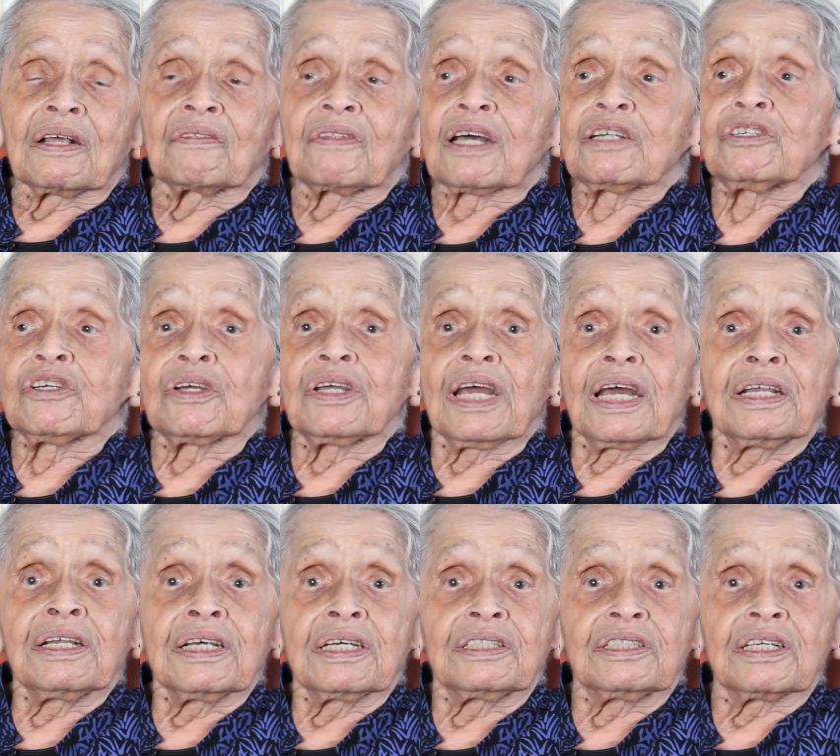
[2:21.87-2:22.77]
that you're
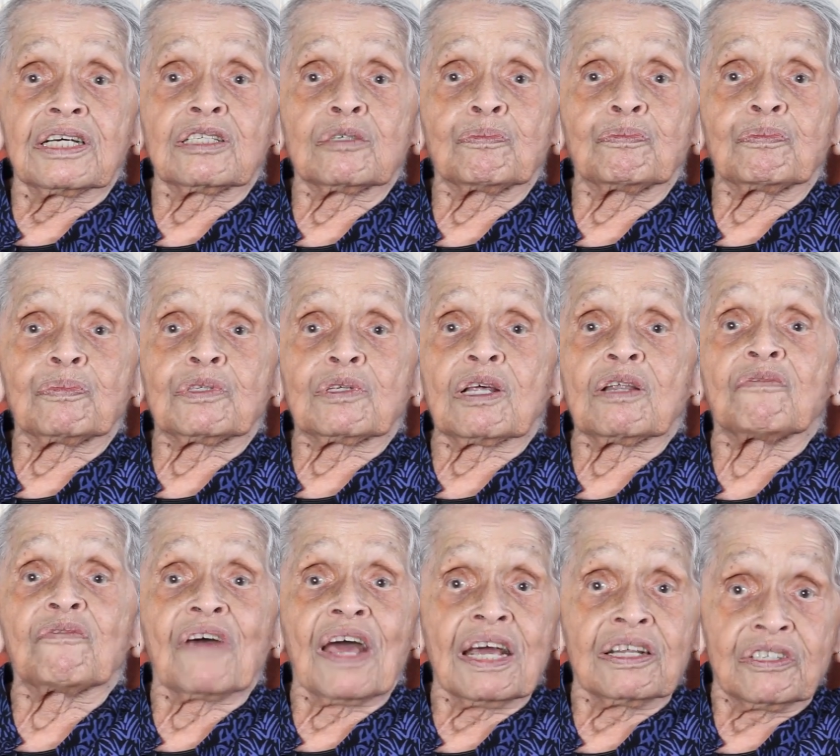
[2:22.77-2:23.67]
getting it just to
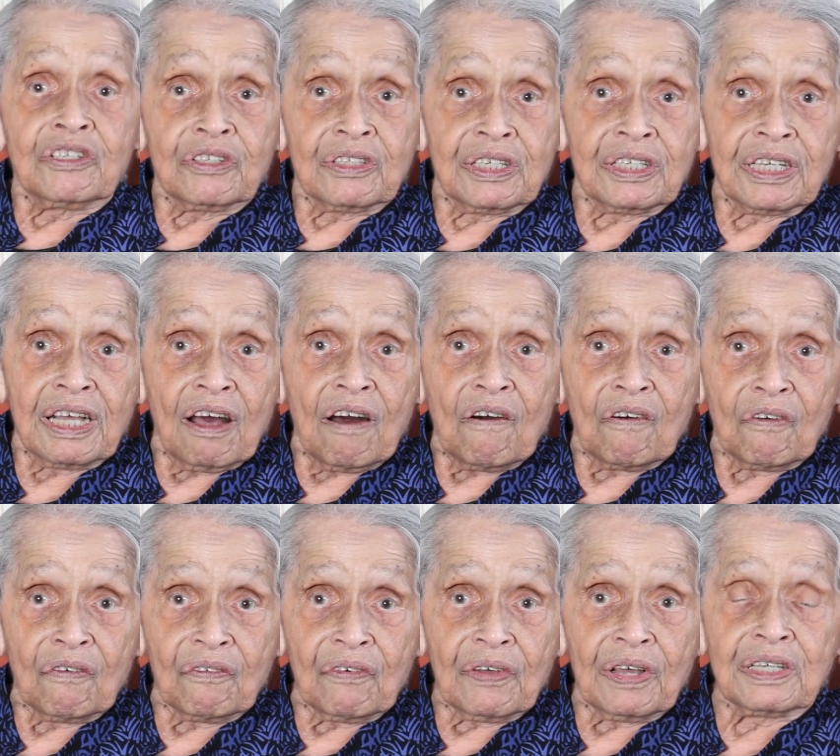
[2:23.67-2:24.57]
advance
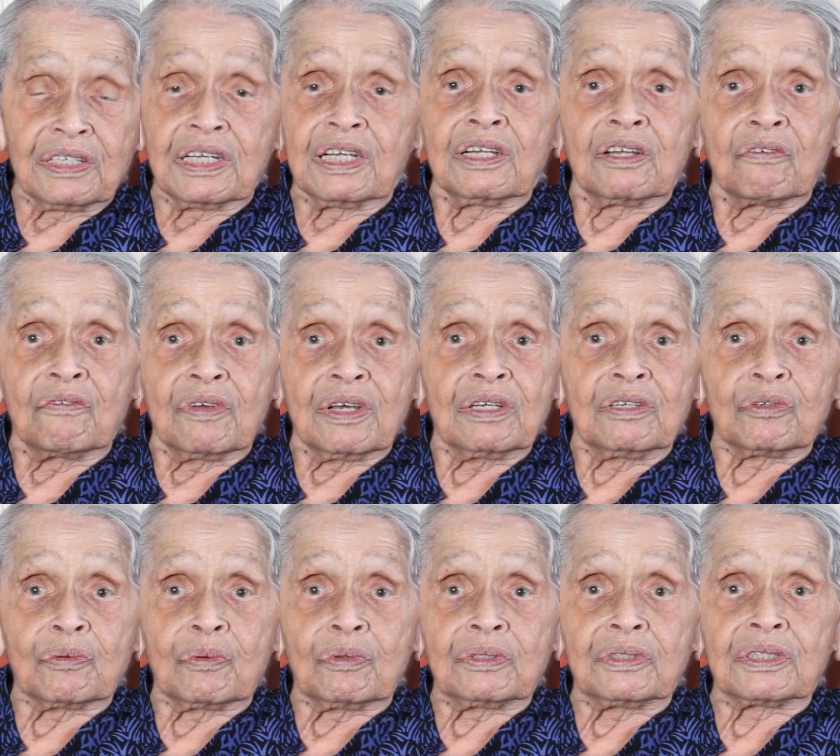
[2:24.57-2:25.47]
yourself as
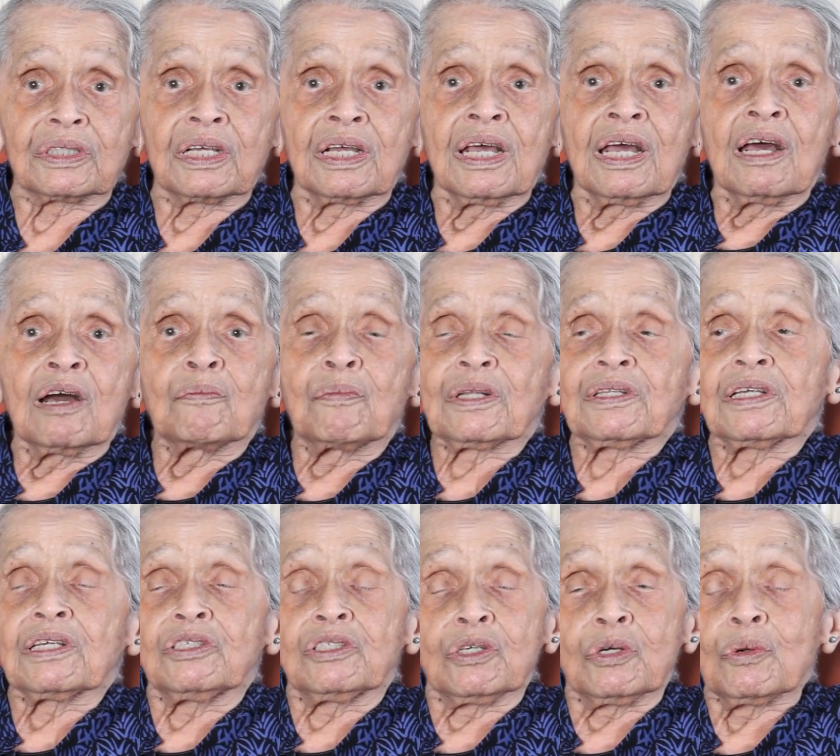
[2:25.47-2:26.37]
individuals, but
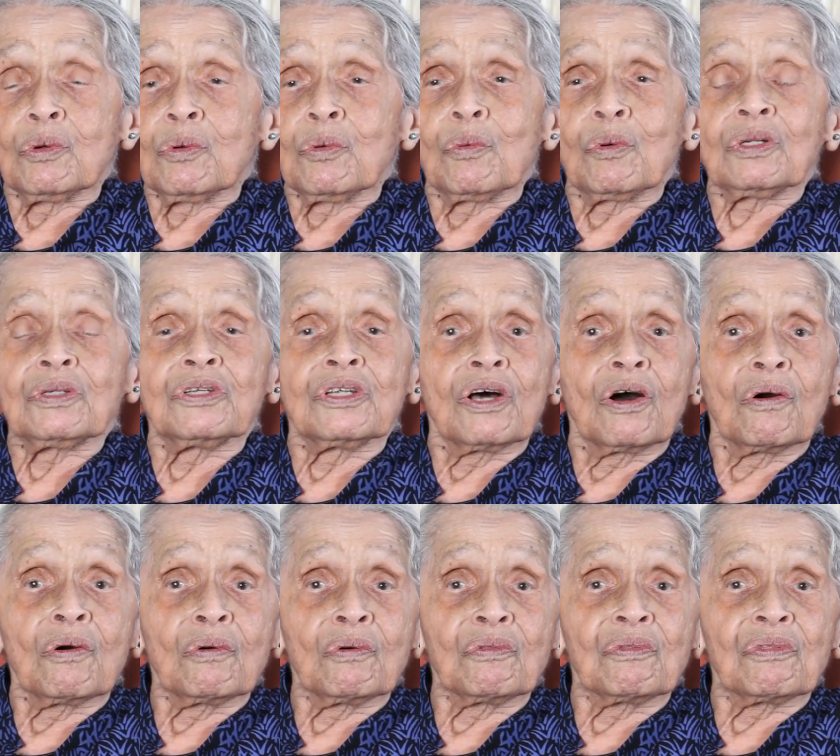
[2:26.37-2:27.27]
that you will
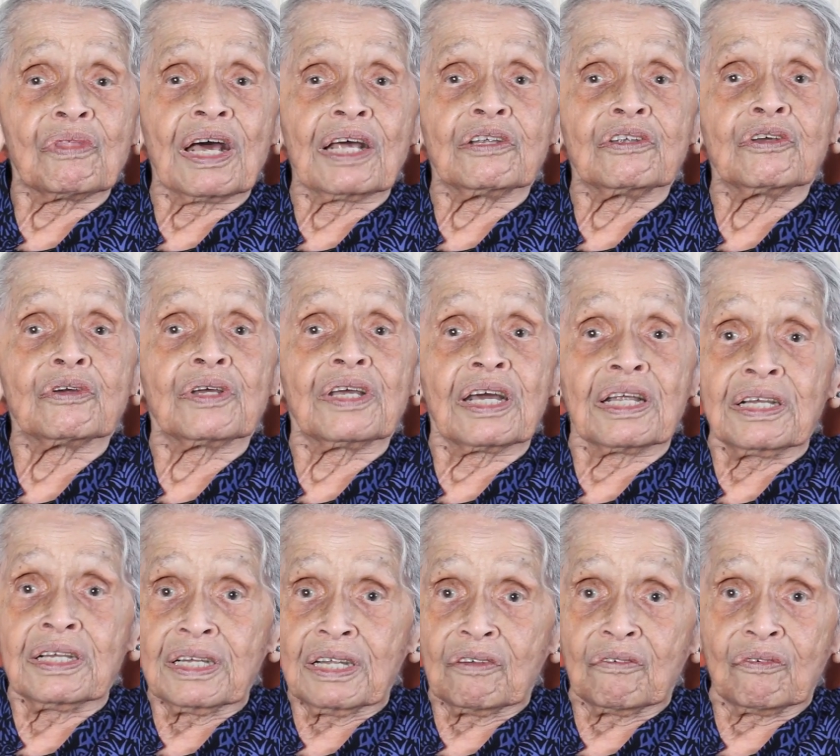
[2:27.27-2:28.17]
know that you're
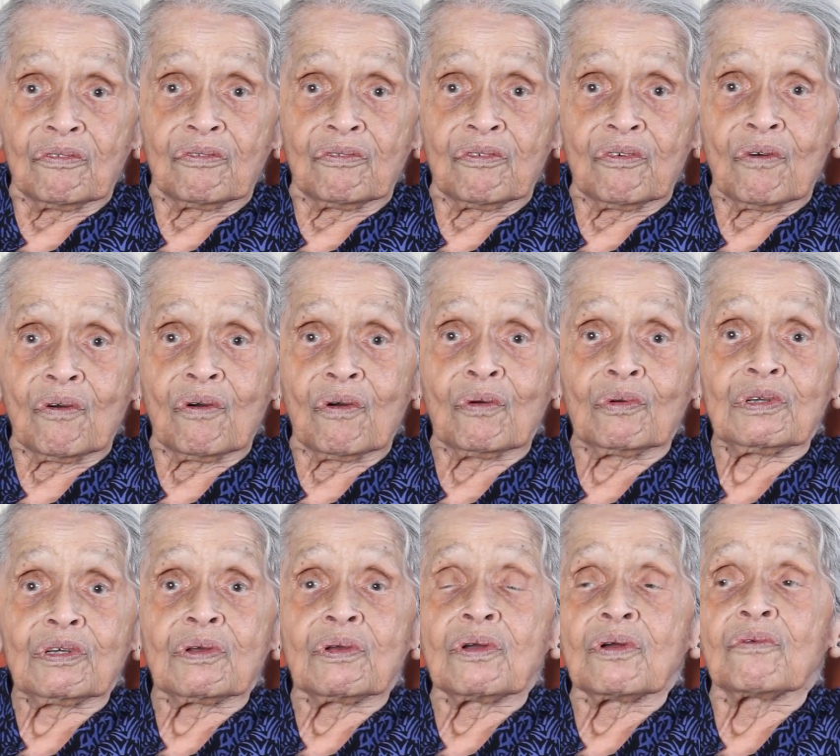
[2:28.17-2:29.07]
getting it for
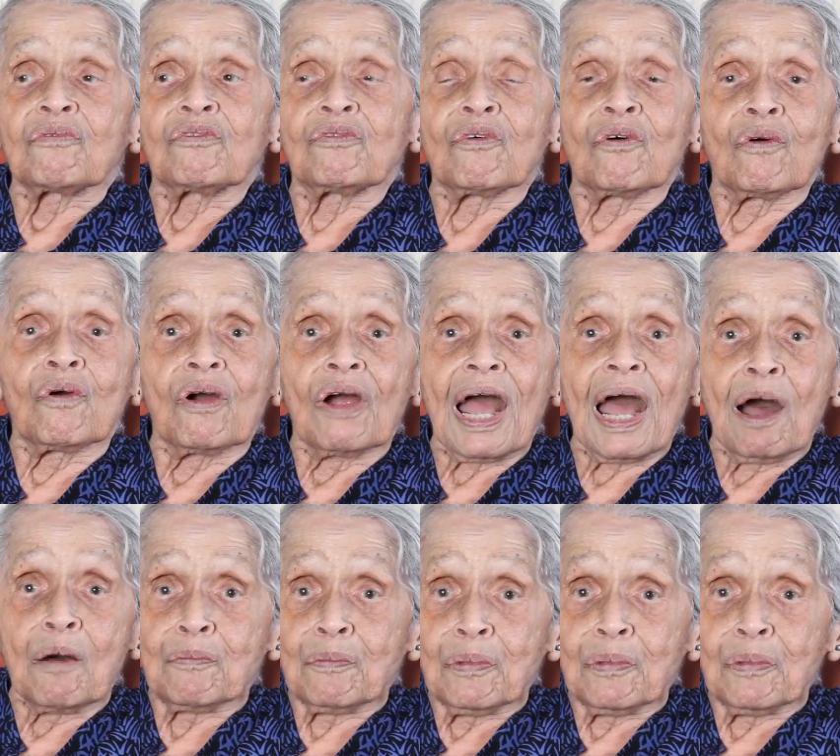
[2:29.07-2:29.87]
our